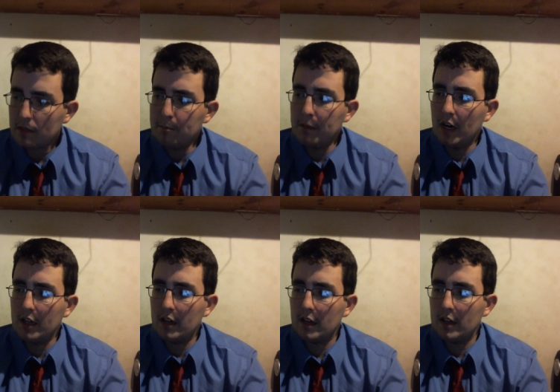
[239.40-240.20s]
But
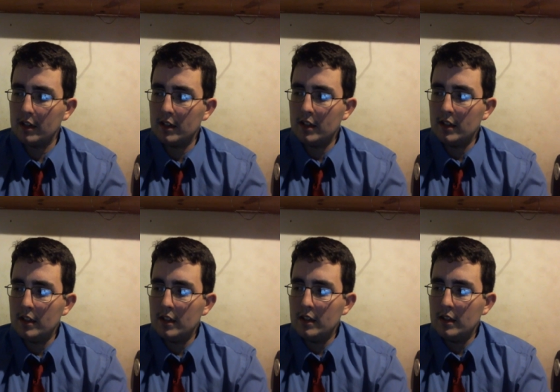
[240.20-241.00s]
uh,
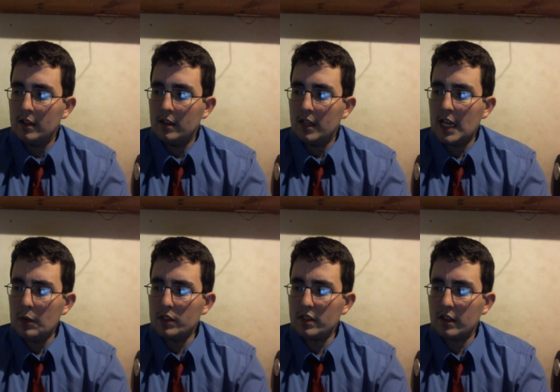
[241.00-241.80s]
it
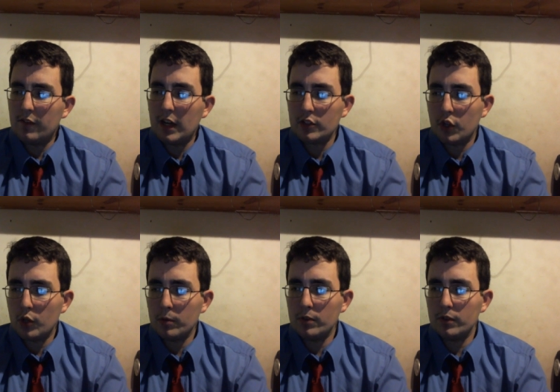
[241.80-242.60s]
was of
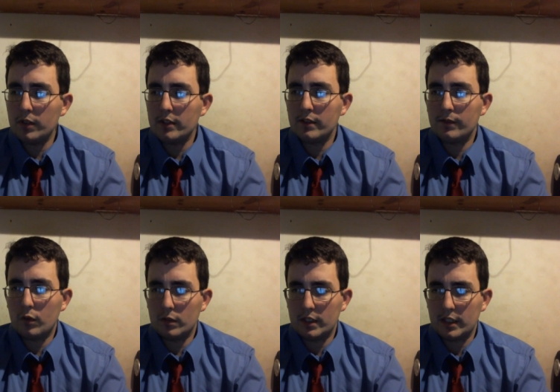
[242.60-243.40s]
October
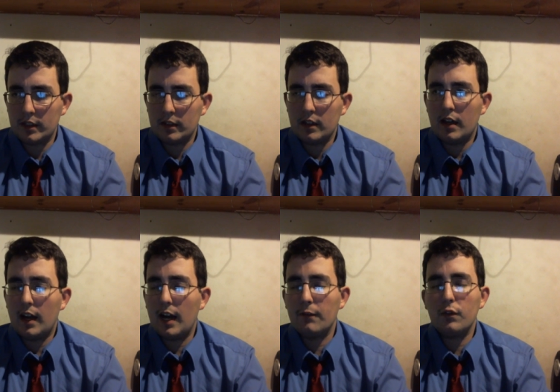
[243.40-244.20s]
2014.
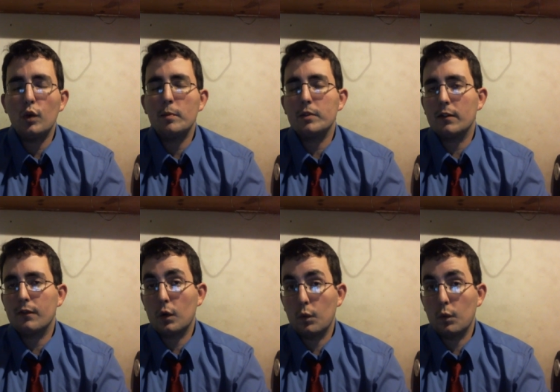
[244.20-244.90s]
I flew up there for a